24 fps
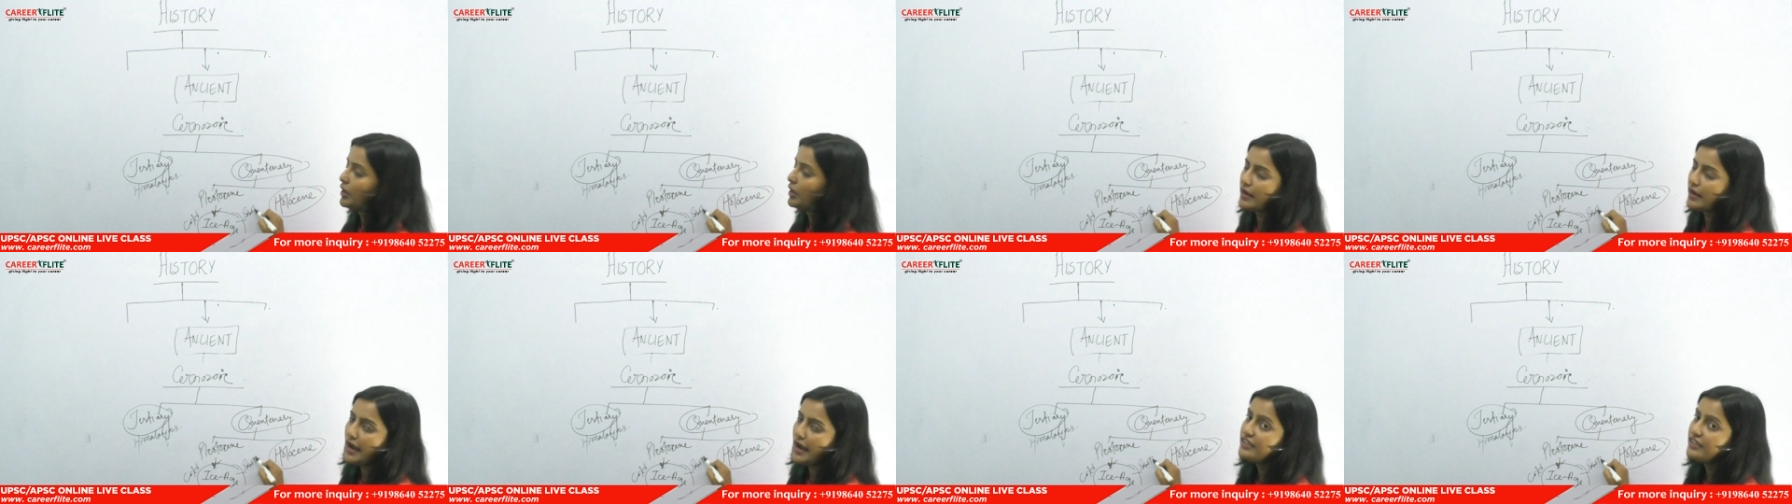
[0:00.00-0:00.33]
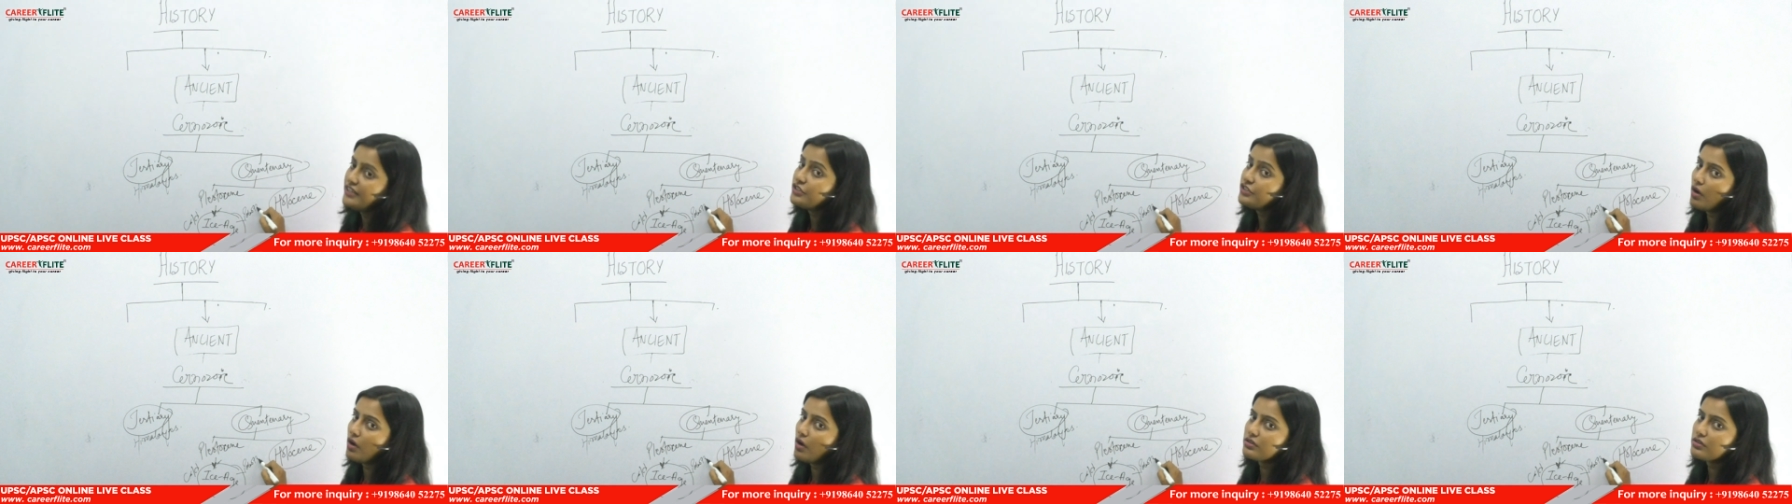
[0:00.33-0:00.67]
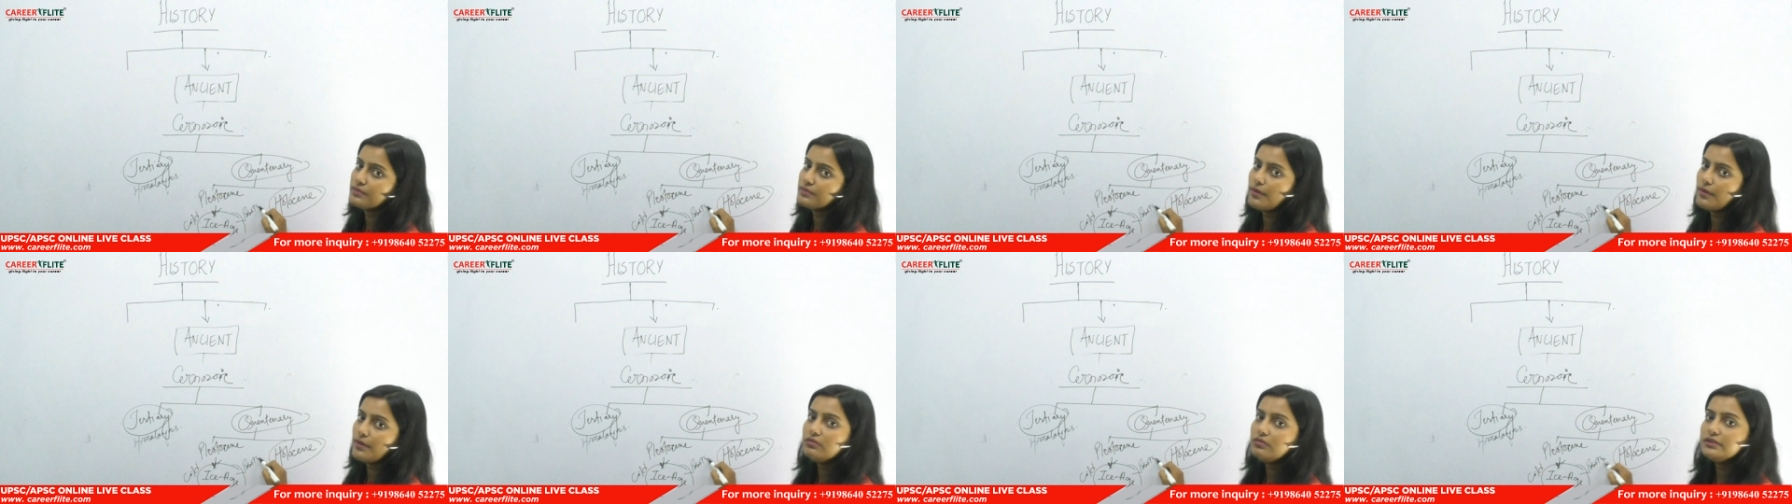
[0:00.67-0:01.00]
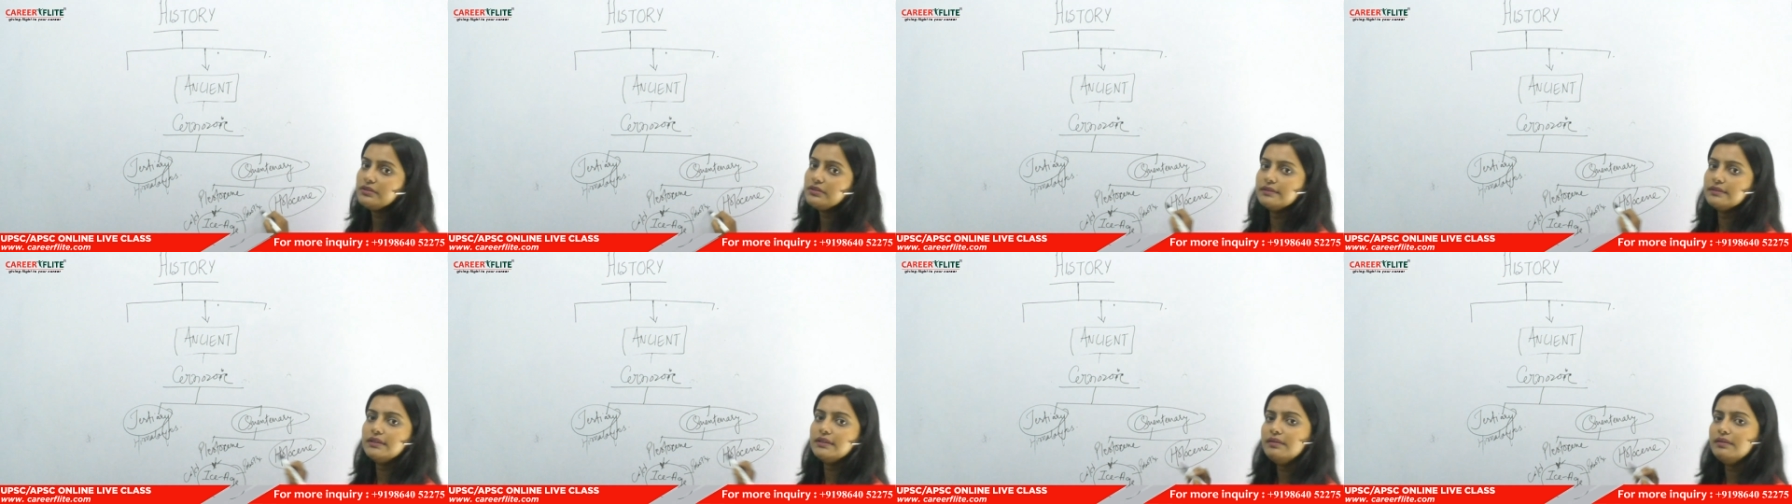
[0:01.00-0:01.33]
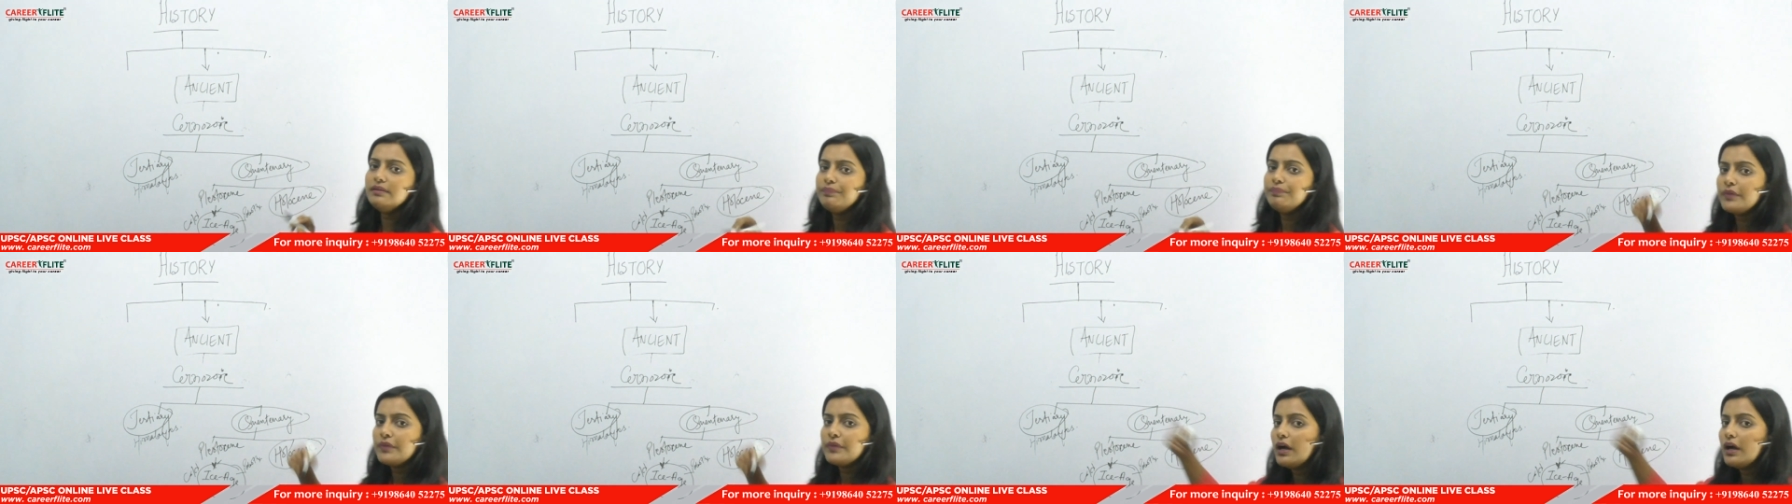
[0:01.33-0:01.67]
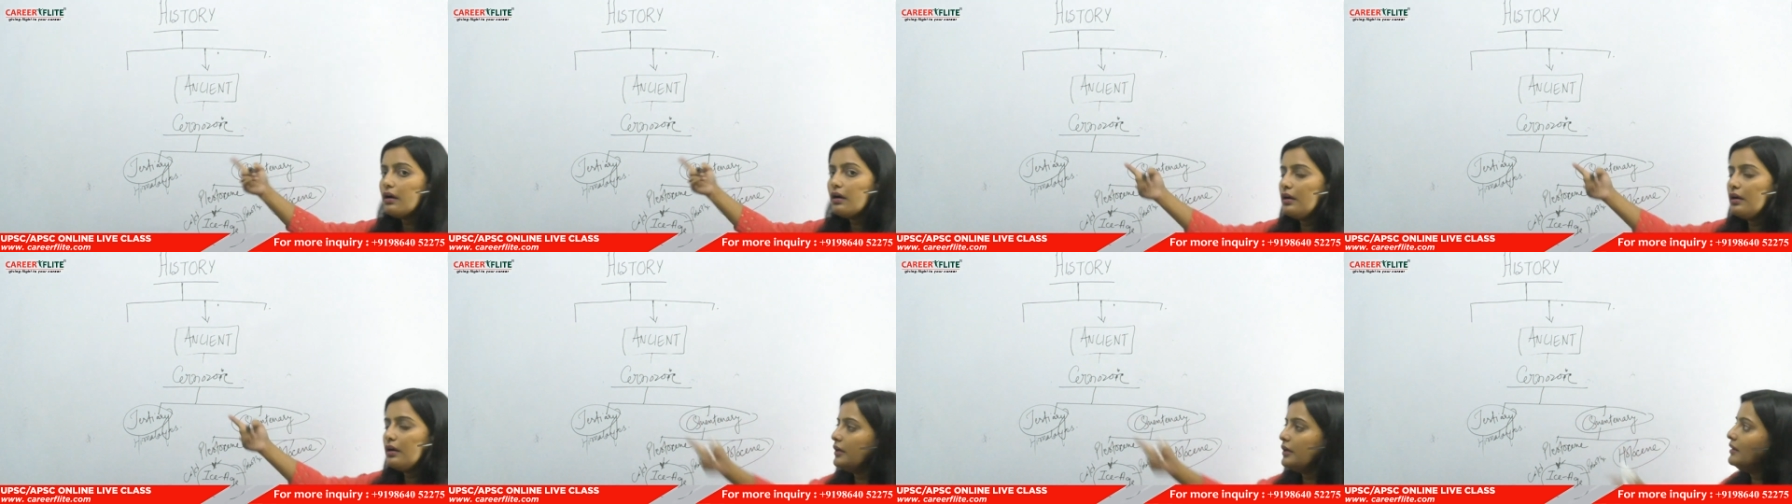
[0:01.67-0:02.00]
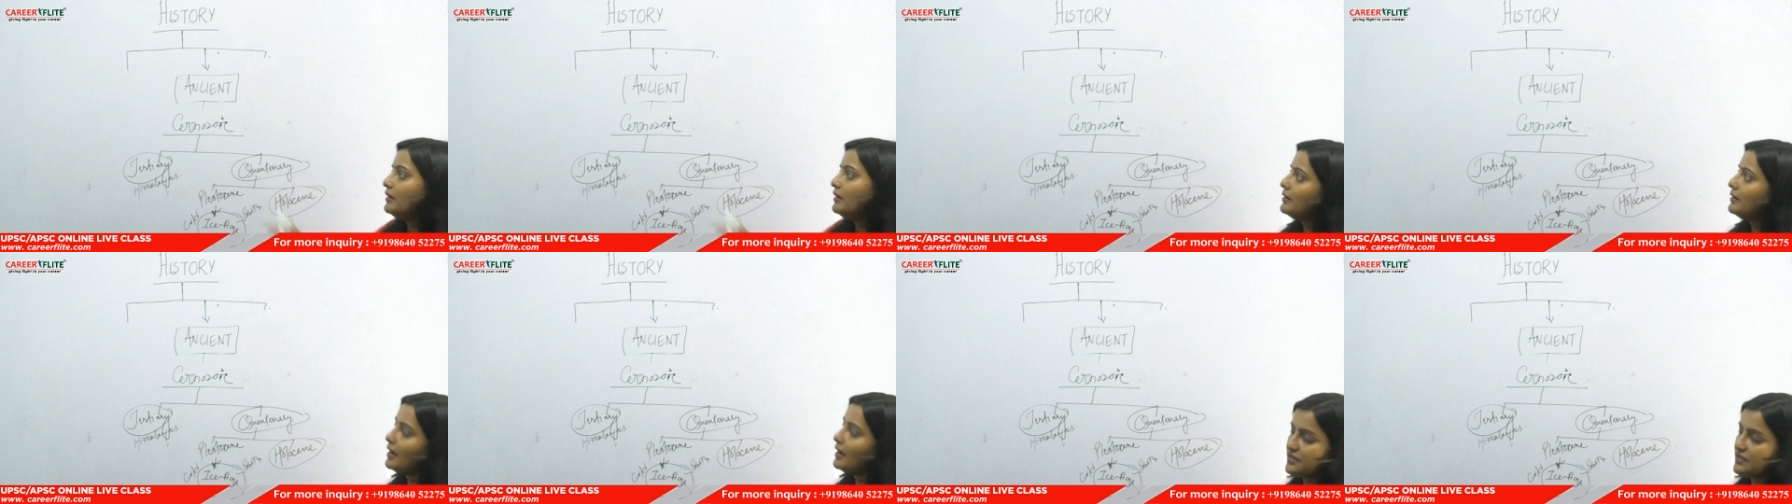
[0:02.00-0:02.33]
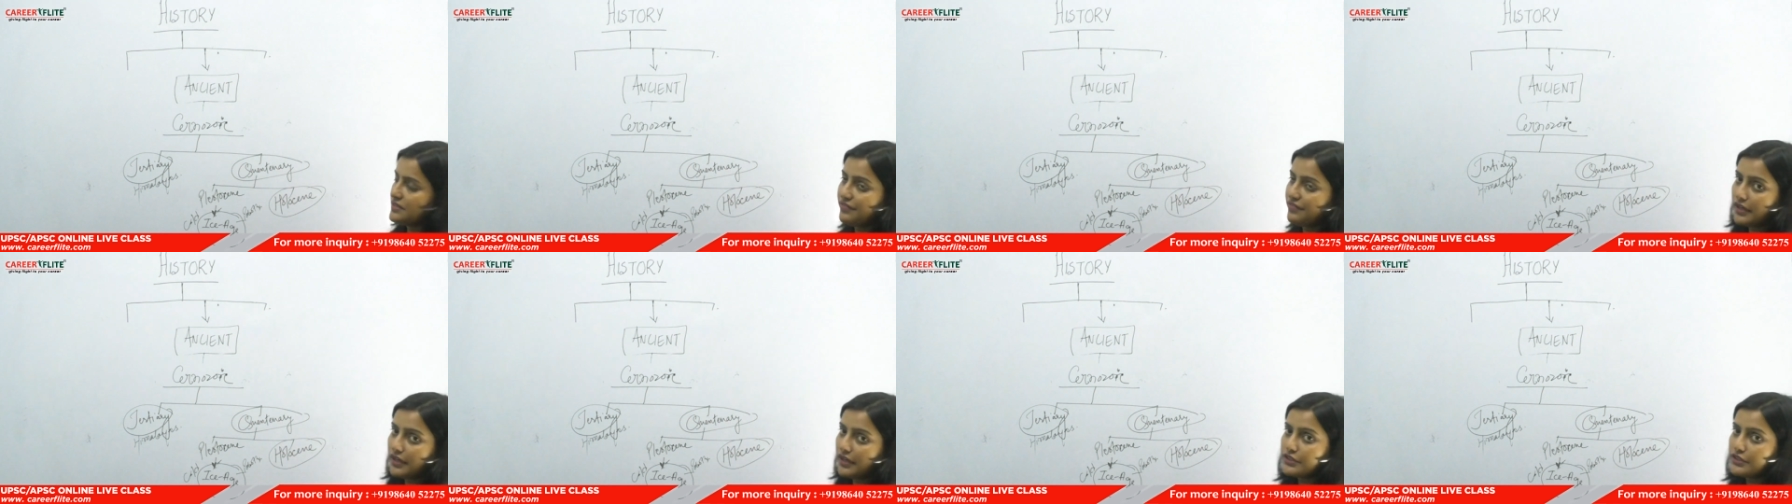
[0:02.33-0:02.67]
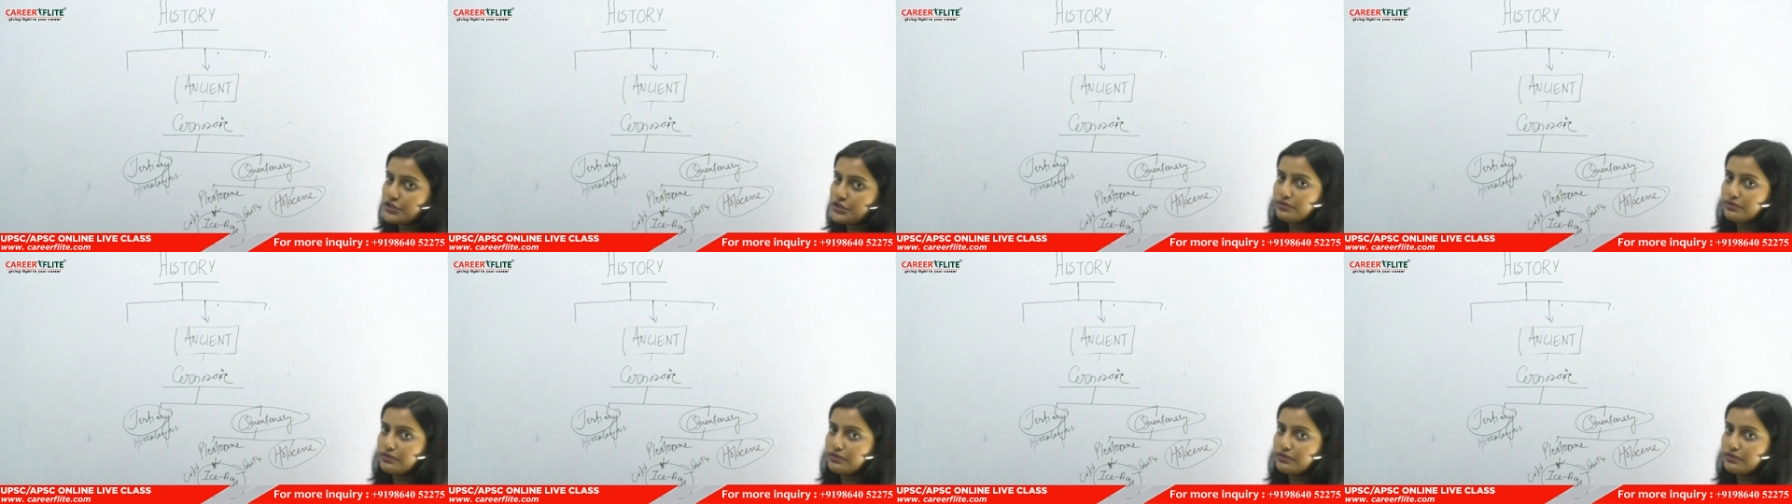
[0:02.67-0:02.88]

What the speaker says: I talked about in the earlier classification.